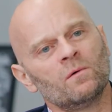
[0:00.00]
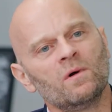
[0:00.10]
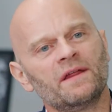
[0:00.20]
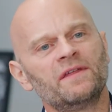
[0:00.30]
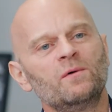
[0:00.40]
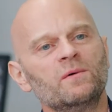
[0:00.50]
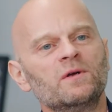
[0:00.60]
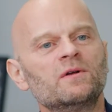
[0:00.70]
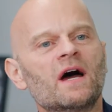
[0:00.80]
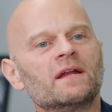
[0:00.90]
Well, I think we
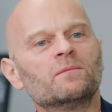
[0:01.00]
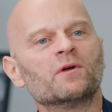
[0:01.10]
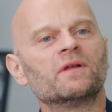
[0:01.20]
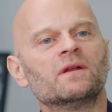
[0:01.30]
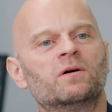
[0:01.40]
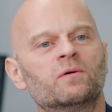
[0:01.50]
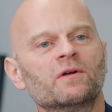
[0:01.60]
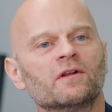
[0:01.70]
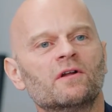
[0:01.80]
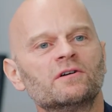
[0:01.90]
unite them with
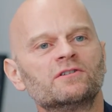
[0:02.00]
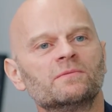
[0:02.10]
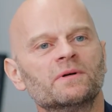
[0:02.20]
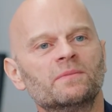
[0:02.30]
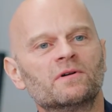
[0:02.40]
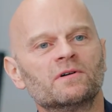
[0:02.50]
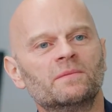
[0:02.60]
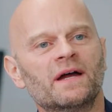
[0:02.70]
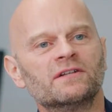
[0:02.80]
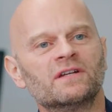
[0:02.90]
a larger biblical
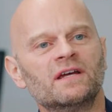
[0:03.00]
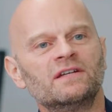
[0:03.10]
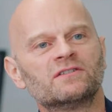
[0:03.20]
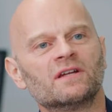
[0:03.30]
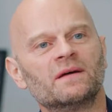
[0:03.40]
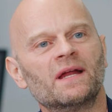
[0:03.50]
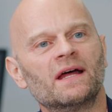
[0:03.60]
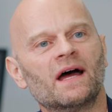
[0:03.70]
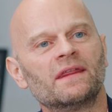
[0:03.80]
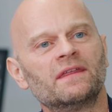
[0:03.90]
imagination. I
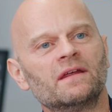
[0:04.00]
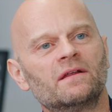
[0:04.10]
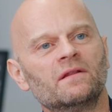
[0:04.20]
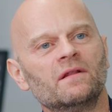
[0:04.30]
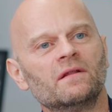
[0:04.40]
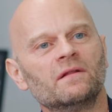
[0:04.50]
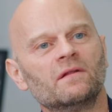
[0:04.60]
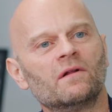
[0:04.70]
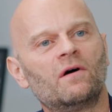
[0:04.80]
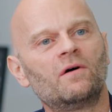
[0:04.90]
mean, I think
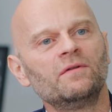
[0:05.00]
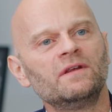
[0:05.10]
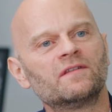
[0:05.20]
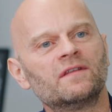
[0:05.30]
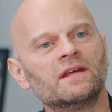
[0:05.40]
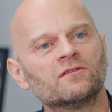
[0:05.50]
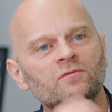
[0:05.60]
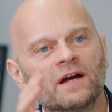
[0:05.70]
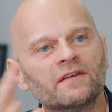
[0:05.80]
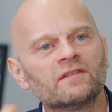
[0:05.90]
all these things
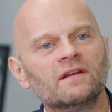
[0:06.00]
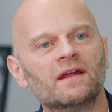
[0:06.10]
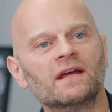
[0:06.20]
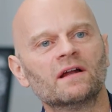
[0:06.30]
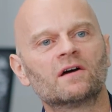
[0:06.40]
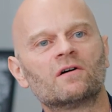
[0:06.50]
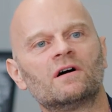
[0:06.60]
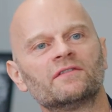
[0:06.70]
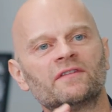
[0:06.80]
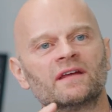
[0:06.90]
resonate
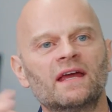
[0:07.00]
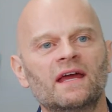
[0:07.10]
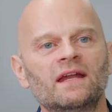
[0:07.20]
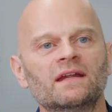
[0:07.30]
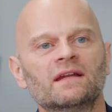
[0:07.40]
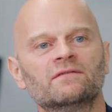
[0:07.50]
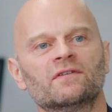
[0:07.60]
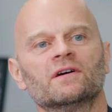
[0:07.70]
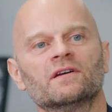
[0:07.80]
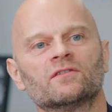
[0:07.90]
across the canon in
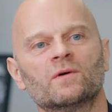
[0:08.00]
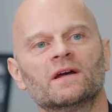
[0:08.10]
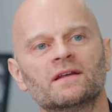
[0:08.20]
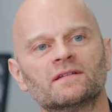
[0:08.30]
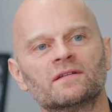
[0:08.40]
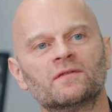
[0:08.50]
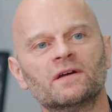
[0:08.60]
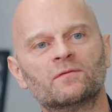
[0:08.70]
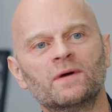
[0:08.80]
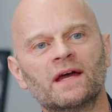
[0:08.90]
various ways
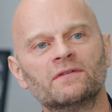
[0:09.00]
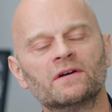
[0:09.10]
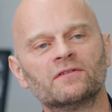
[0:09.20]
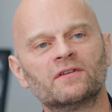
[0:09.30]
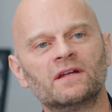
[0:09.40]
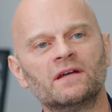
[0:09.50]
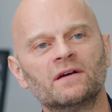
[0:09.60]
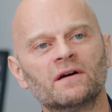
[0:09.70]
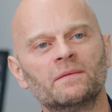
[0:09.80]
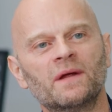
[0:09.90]
if we have ears to
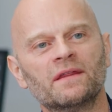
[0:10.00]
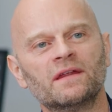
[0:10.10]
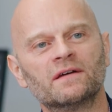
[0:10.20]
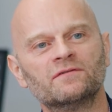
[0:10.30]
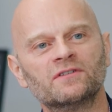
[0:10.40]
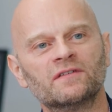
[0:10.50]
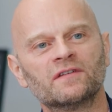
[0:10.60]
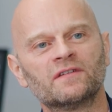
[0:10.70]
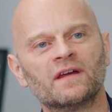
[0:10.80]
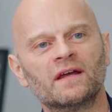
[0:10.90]
hear. I mean, I think of
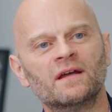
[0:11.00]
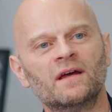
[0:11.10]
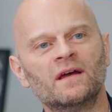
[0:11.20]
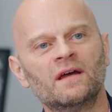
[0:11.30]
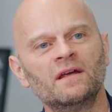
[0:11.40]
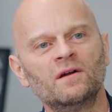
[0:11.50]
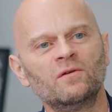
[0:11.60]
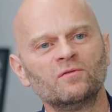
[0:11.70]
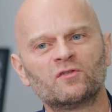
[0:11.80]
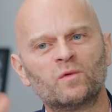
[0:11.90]
Jesus saying,
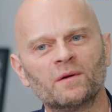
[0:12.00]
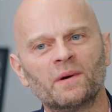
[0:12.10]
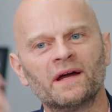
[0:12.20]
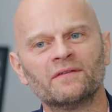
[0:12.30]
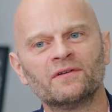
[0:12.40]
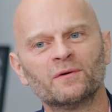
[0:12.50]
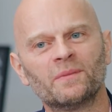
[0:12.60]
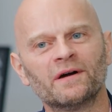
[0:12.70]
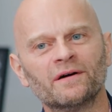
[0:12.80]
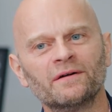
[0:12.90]
don't swear by heaven or
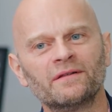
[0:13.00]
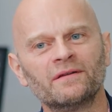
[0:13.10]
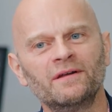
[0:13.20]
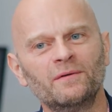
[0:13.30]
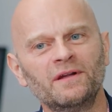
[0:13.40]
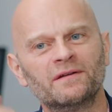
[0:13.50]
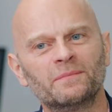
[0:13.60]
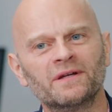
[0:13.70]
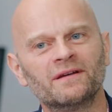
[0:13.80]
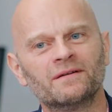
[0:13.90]
by earth. You don't need to
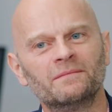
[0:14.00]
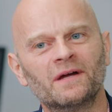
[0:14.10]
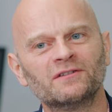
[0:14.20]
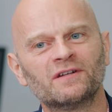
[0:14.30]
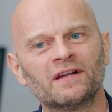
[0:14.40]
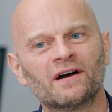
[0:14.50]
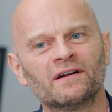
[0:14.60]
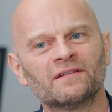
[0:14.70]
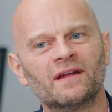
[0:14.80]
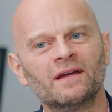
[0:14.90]
be mentioning
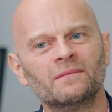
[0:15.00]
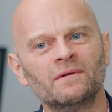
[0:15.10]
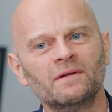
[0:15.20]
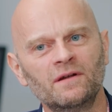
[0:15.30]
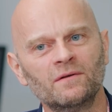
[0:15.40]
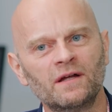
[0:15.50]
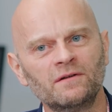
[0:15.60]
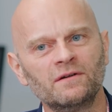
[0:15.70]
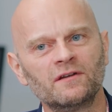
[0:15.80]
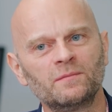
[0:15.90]
God's name. Let
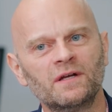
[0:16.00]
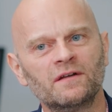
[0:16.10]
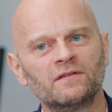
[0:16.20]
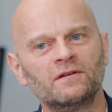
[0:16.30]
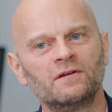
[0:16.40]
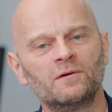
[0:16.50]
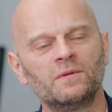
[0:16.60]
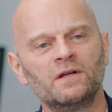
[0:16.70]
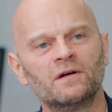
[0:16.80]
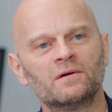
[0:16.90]
your yes be yes and your no
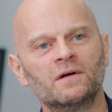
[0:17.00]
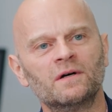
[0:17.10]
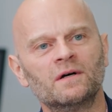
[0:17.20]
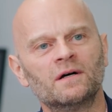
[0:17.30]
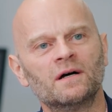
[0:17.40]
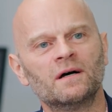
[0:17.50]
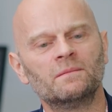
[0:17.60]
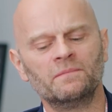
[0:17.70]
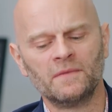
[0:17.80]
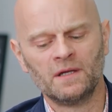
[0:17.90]
be no.
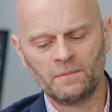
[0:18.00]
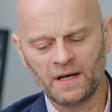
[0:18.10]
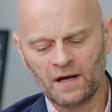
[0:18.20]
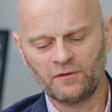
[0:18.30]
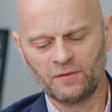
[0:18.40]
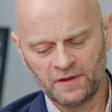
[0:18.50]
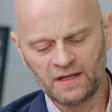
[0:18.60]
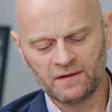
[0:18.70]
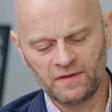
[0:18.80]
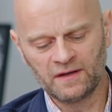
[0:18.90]
But I also
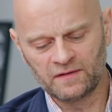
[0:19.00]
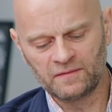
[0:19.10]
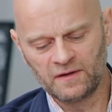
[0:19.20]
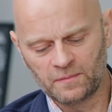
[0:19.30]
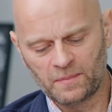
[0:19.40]
think of this